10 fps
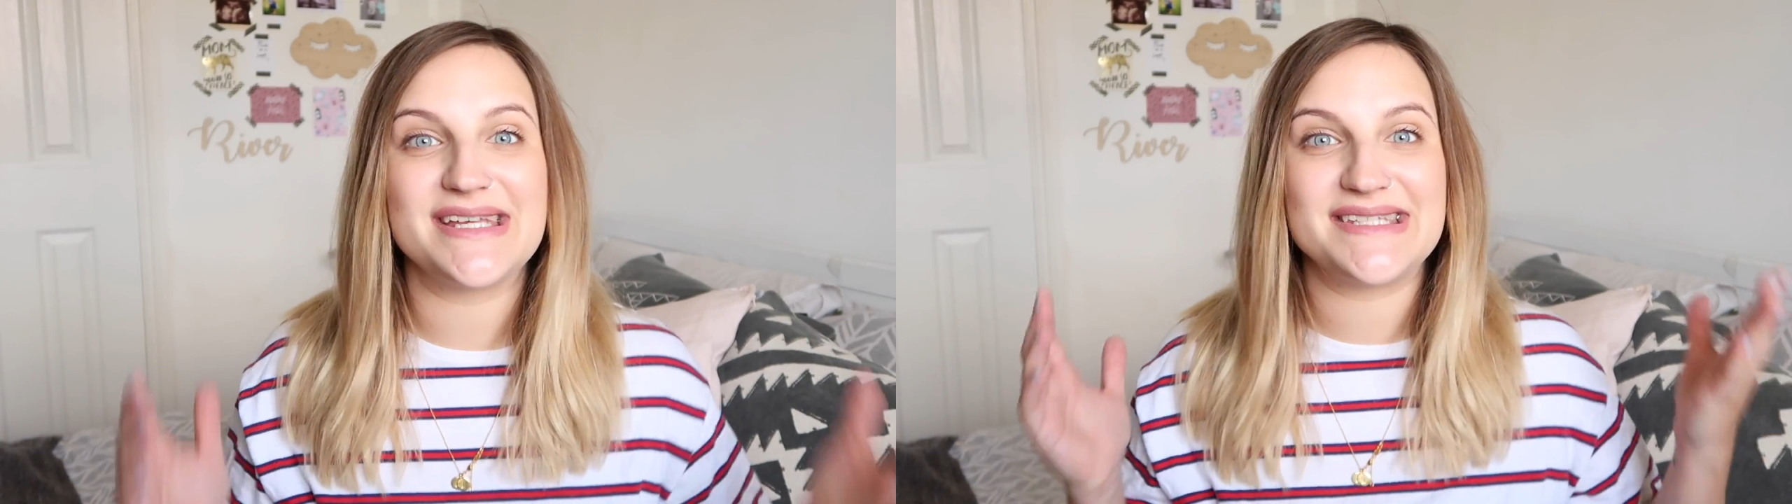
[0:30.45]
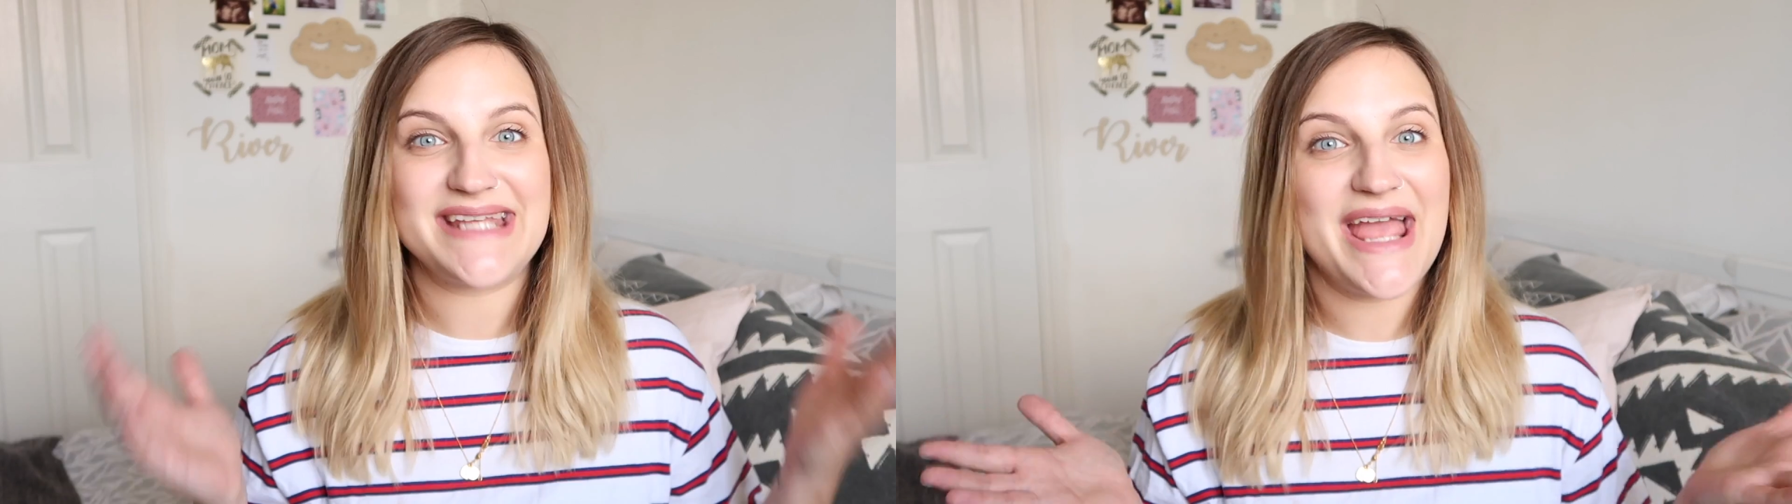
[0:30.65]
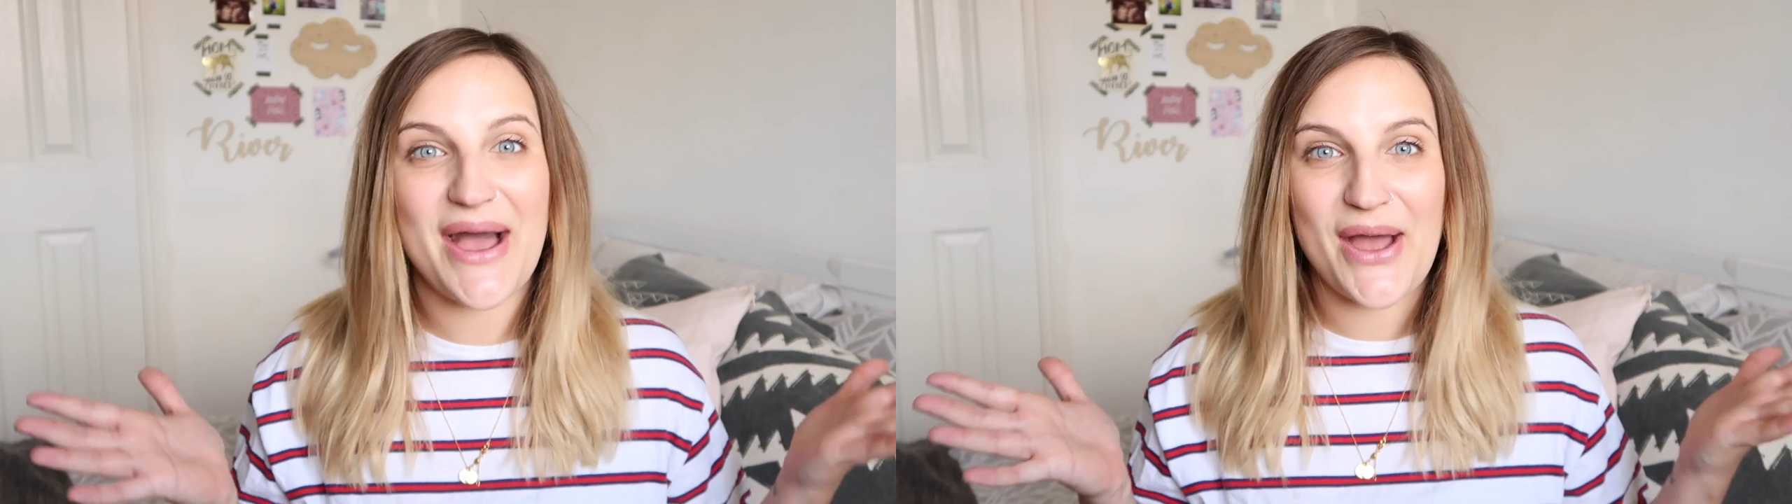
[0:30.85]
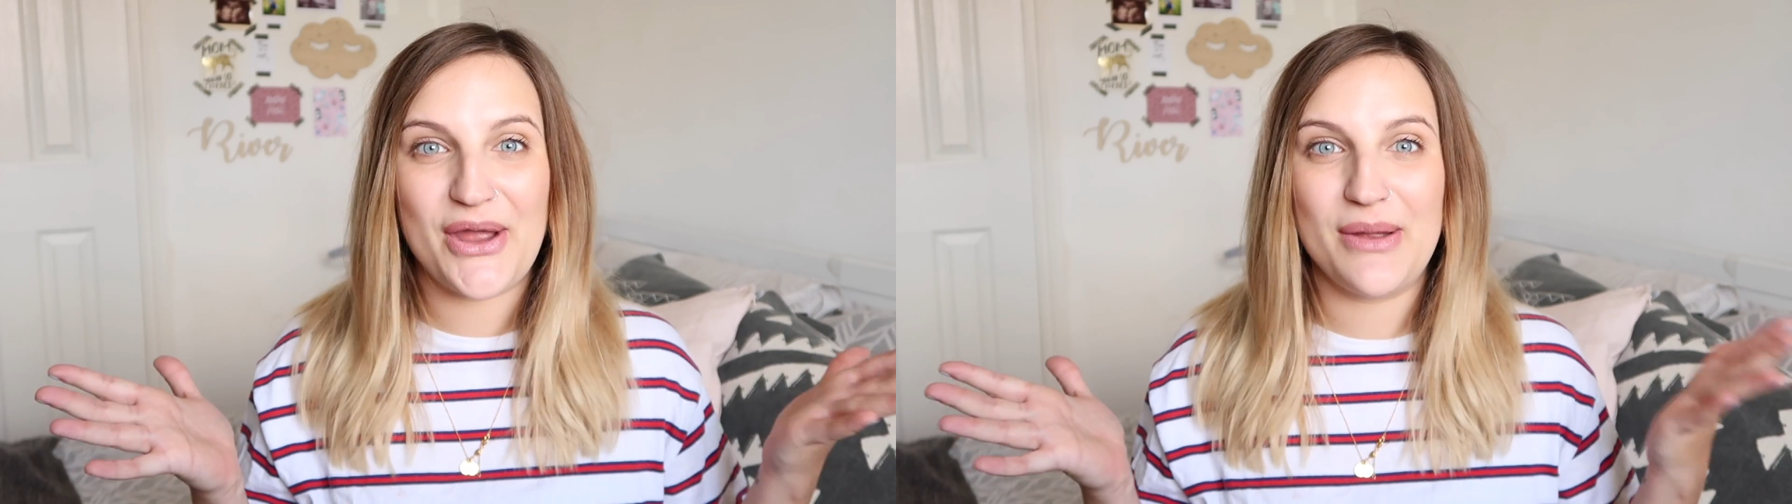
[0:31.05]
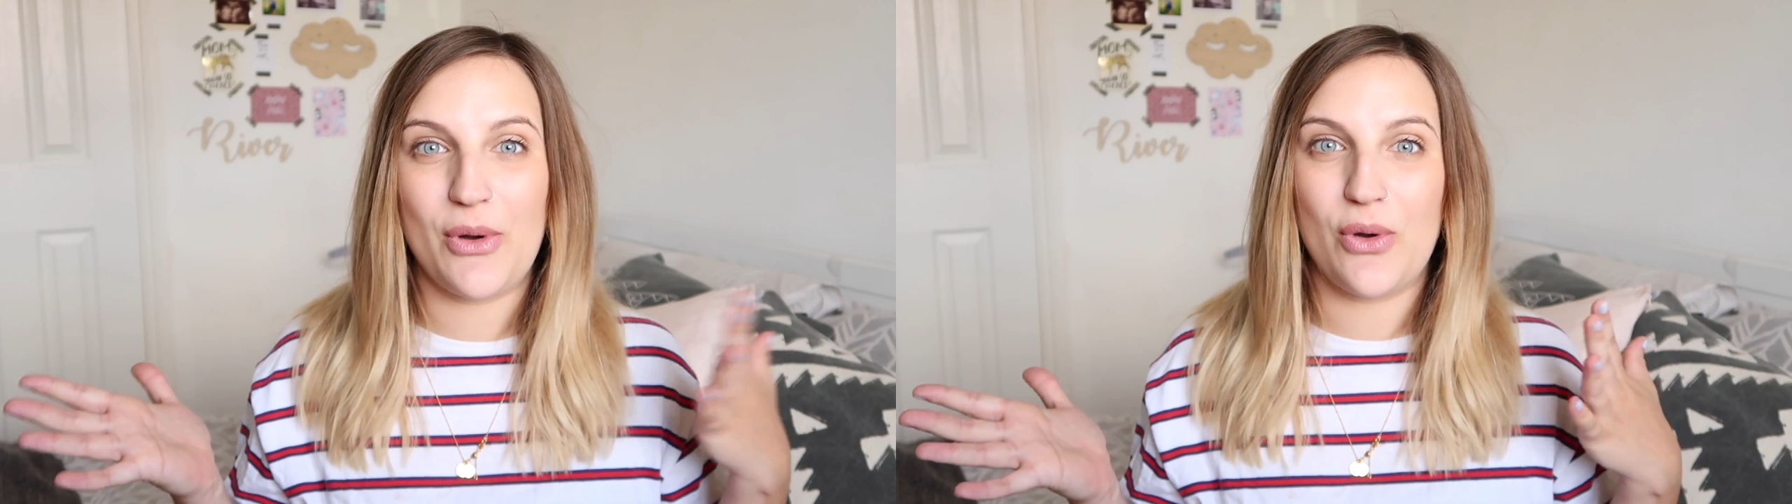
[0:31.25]
a
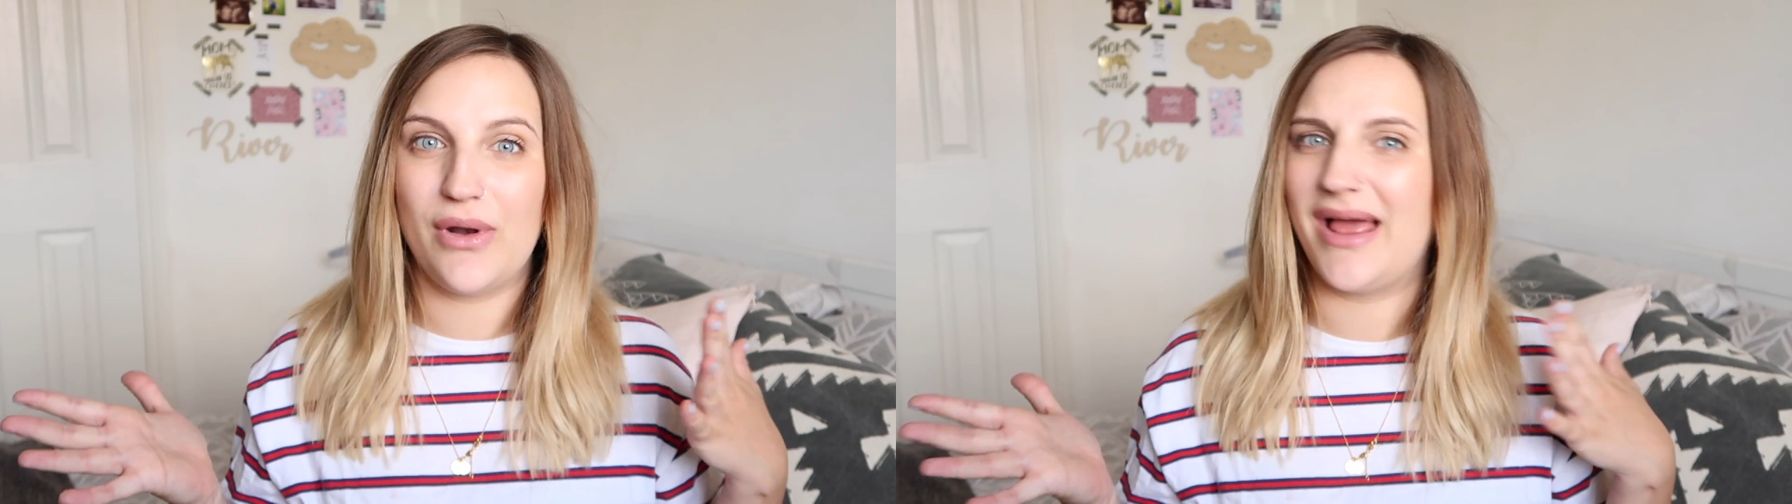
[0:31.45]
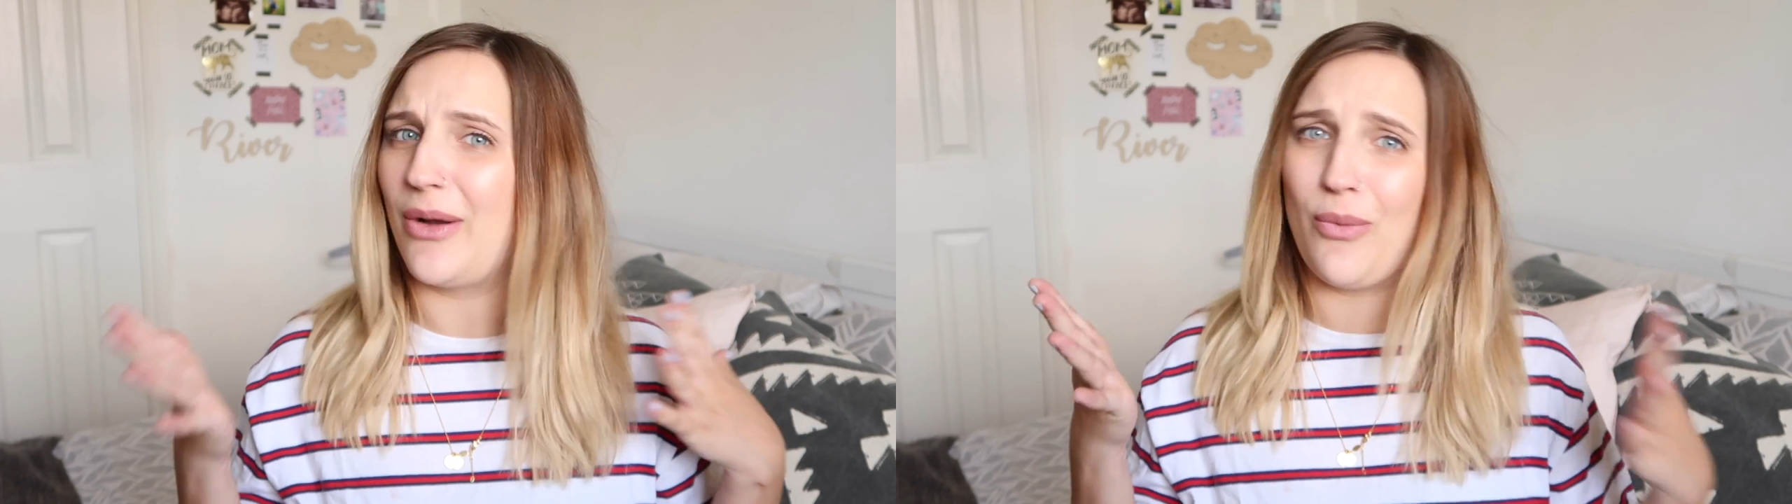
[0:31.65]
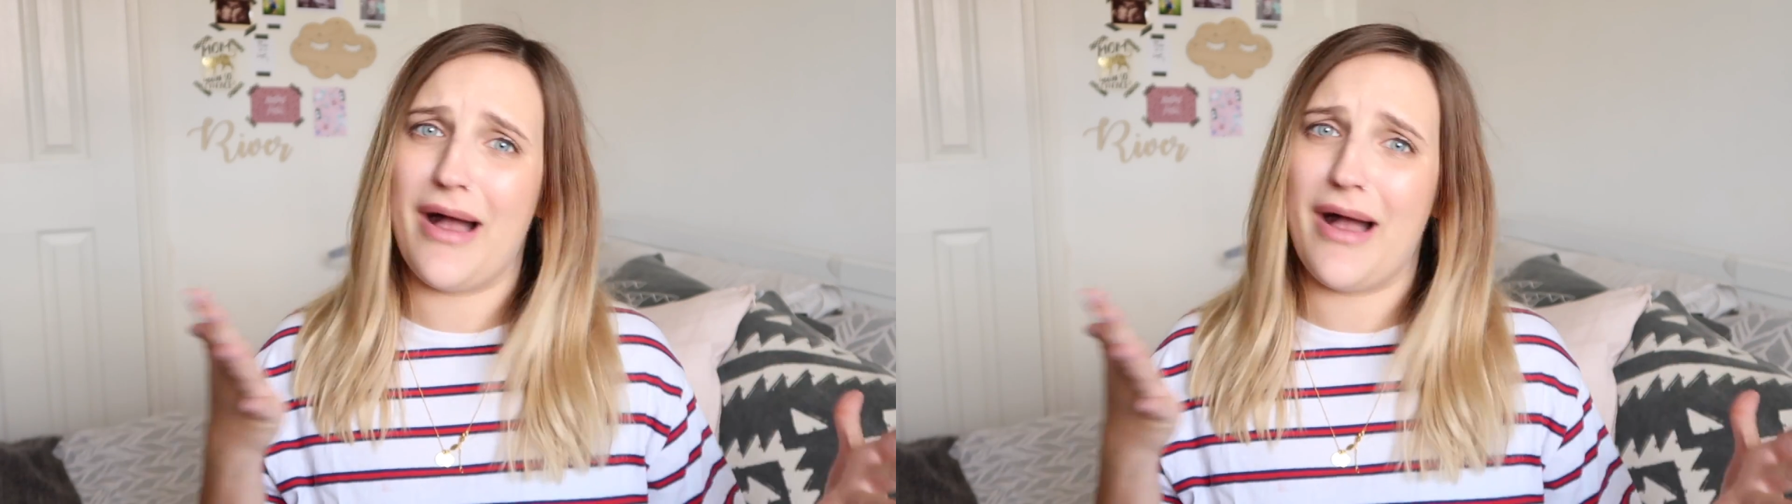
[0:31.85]
stay-at-home or like